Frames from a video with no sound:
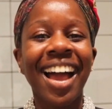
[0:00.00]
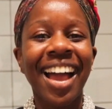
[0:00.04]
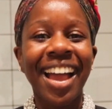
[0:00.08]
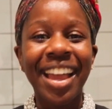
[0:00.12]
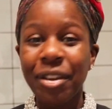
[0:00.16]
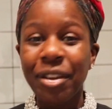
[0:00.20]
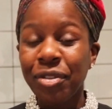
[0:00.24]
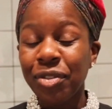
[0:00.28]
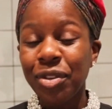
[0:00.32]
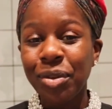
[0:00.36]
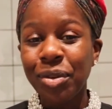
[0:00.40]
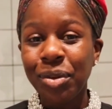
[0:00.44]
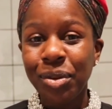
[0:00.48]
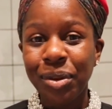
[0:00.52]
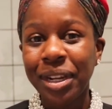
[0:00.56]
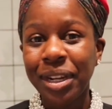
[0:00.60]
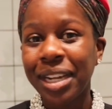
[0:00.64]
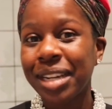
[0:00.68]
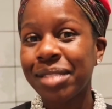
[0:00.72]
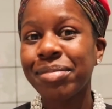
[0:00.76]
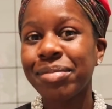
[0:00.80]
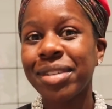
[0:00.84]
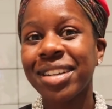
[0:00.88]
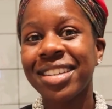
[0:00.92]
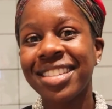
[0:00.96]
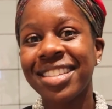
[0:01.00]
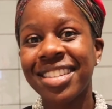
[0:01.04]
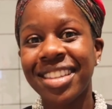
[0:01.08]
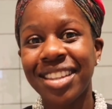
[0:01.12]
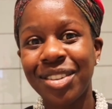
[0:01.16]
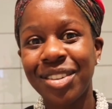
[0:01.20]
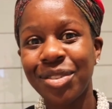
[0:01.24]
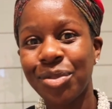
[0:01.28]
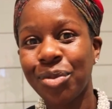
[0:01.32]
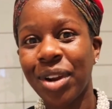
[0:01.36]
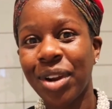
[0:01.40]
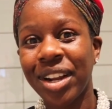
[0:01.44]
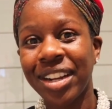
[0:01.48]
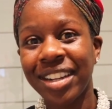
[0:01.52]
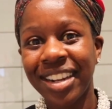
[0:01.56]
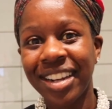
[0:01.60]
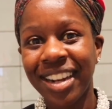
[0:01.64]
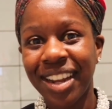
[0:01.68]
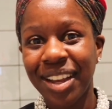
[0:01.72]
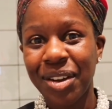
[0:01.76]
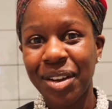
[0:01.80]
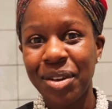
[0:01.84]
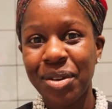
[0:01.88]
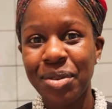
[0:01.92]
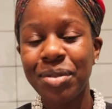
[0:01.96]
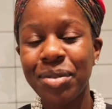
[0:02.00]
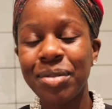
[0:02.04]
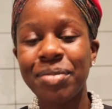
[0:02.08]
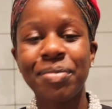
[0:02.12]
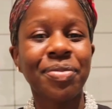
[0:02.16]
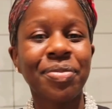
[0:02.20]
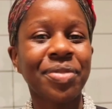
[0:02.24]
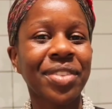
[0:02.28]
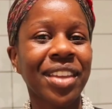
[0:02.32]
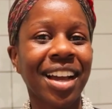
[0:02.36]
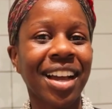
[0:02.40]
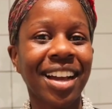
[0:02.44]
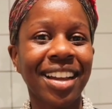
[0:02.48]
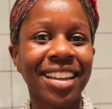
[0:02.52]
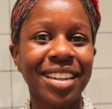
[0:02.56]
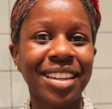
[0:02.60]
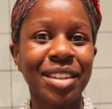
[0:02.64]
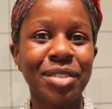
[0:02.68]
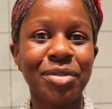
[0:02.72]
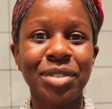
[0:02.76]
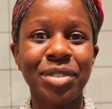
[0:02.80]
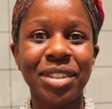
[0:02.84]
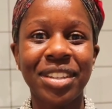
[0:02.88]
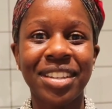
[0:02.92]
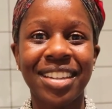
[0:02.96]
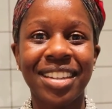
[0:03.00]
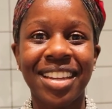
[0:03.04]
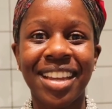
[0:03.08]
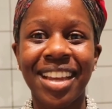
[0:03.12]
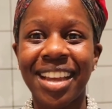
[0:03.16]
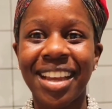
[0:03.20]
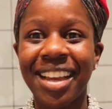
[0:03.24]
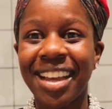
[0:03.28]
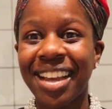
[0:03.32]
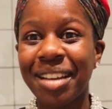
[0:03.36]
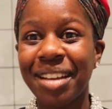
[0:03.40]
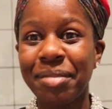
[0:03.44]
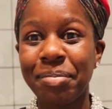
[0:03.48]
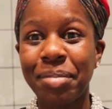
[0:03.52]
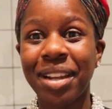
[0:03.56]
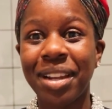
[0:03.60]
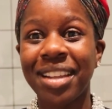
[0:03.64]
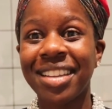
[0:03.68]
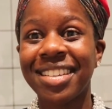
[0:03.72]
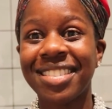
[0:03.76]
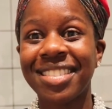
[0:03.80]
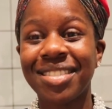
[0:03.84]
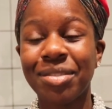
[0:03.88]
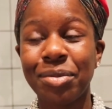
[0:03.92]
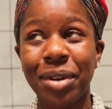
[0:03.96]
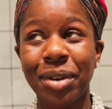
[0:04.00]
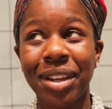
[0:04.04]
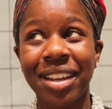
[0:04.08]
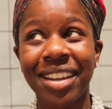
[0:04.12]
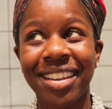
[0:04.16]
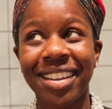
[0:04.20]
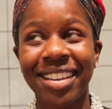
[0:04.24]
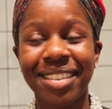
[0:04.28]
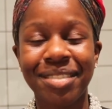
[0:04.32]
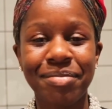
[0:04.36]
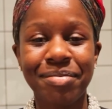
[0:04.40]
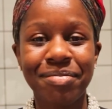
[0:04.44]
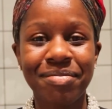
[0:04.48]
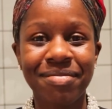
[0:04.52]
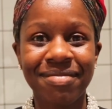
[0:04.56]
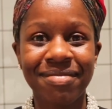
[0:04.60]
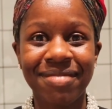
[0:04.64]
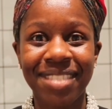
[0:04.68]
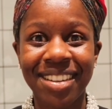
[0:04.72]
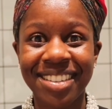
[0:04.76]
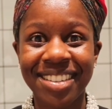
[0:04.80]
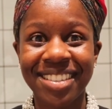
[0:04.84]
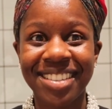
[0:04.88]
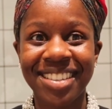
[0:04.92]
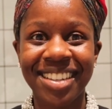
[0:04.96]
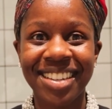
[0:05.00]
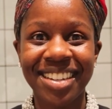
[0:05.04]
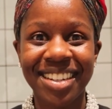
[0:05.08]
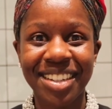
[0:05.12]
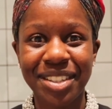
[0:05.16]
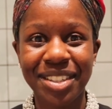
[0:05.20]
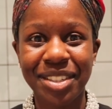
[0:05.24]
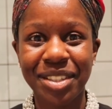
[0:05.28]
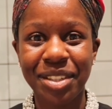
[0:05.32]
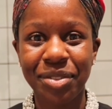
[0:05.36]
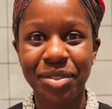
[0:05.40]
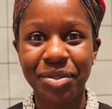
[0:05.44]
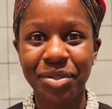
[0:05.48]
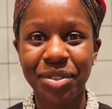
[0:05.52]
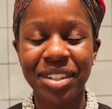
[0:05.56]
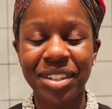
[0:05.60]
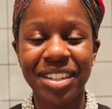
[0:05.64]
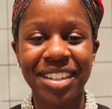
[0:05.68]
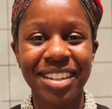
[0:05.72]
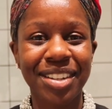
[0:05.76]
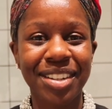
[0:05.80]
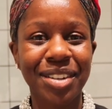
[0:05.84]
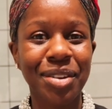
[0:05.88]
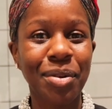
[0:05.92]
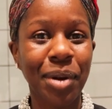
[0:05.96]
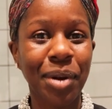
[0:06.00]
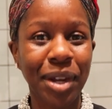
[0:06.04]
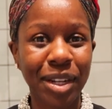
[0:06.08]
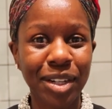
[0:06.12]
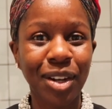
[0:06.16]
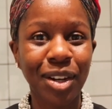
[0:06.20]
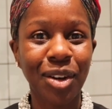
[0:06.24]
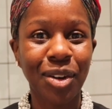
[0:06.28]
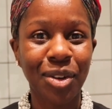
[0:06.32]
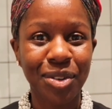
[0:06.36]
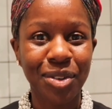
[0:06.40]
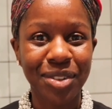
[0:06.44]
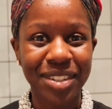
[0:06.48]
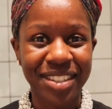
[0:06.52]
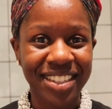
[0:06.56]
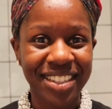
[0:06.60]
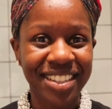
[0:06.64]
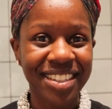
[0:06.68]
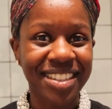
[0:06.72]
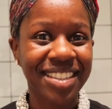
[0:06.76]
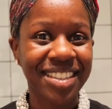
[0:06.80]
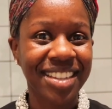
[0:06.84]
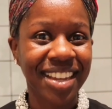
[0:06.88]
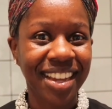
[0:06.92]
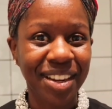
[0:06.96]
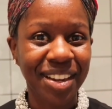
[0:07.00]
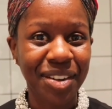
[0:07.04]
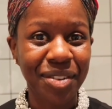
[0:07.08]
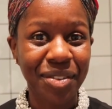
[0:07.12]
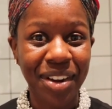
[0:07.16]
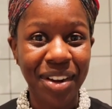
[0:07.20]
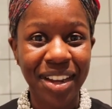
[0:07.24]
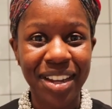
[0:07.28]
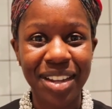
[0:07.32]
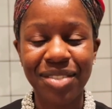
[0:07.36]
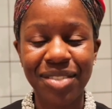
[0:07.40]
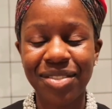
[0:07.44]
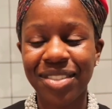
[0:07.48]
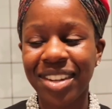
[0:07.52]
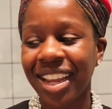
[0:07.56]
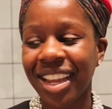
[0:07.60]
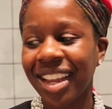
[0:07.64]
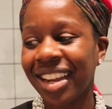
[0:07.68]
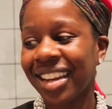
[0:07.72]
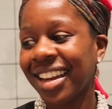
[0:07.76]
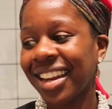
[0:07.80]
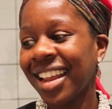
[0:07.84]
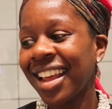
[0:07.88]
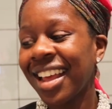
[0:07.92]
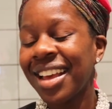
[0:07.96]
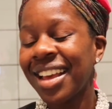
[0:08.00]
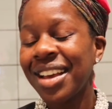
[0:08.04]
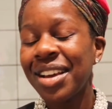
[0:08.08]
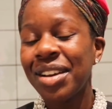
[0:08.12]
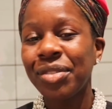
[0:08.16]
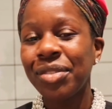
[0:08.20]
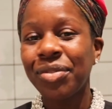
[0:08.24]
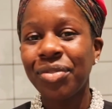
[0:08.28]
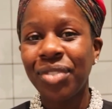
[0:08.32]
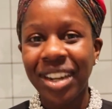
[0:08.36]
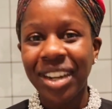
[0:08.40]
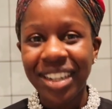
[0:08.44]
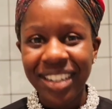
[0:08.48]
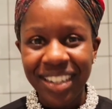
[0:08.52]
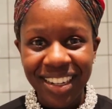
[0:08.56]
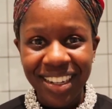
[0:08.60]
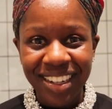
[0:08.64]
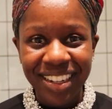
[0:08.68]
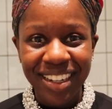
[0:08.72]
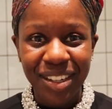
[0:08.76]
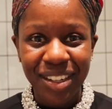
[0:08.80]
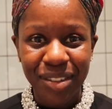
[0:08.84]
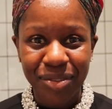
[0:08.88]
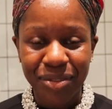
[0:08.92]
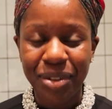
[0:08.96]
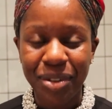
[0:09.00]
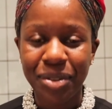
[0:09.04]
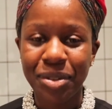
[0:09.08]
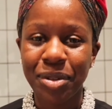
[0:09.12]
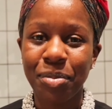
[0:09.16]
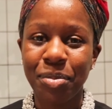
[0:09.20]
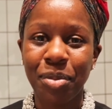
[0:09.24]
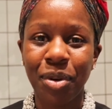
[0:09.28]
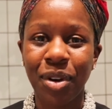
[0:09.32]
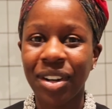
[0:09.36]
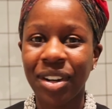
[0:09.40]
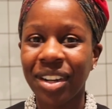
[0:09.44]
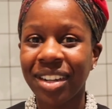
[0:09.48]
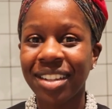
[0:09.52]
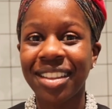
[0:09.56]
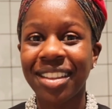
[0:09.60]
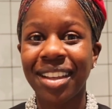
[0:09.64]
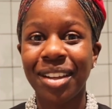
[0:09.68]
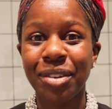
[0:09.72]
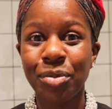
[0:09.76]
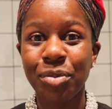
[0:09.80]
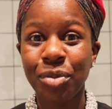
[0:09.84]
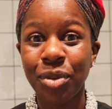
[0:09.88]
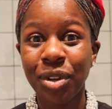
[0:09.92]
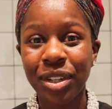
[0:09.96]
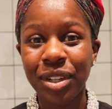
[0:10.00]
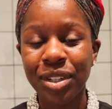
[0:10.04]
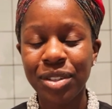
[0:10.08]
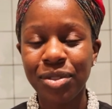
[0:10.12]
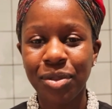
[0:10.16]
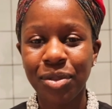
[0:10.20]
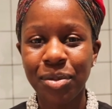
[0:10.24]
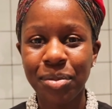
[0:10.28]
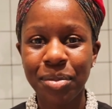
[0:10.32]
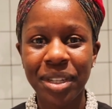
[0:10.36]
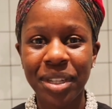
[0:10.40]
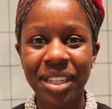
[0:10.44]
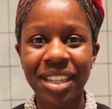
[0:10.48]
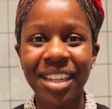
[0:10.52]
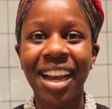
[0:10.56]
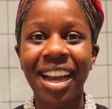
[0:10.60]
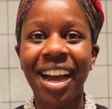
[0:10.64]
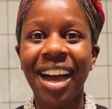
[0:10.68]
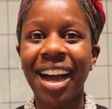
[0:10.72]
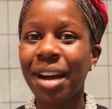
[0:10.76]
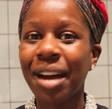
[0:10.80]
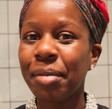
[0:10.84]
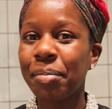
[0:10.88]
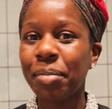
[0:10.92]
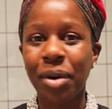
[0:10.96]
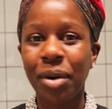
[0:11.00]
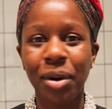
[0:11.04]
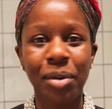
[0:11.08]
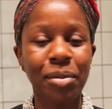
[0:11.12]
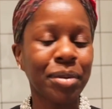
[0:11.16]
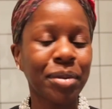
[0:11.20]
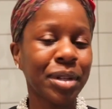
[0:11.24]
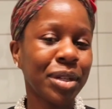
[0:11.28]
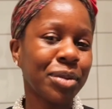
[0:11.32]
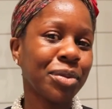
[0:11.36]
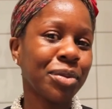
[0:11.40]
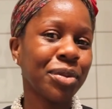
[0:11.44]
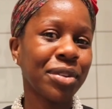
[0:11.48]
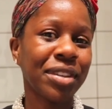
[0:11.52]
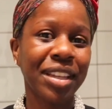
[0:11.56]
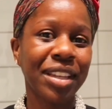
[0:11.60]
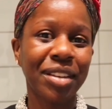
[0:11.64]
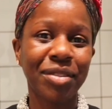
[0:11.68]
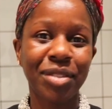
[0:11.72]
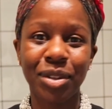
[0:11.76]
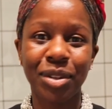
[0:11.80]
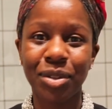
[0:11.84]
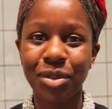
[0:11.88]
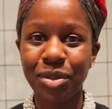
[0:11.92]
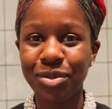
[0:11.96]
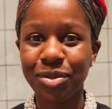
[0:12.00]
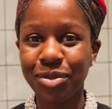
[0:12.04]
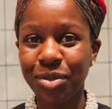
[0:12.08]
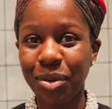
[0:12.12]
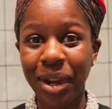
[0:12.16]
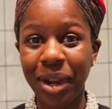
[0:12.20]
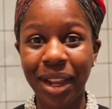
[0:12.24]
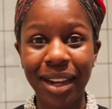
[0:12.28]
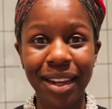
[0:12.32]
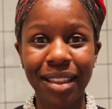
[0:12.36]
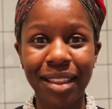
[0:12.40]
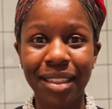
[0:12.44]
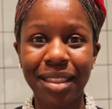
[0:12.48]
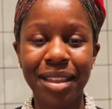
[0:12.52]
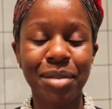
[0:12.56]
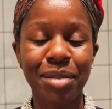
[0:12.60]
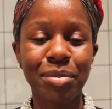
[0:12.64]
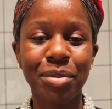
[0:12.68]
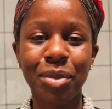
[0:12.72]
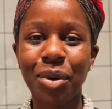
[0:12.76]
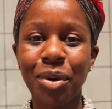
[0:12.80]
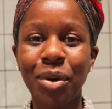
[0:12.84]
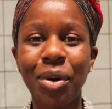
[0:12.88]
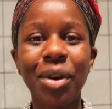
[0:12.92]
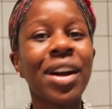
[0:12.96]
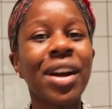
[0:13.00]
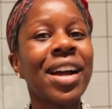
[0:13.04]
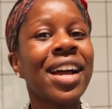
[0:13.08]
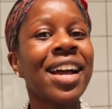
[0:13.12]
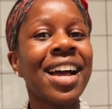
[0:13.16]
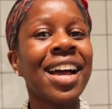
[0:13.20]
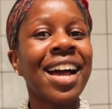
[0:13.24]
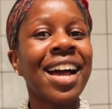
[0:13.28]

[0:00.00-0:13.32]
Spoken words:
If you look at my skin right now, I live in a place where my skin has suffered quite a lot since I arrived, and finally I found a product that works for me. I probably will never look for anything more.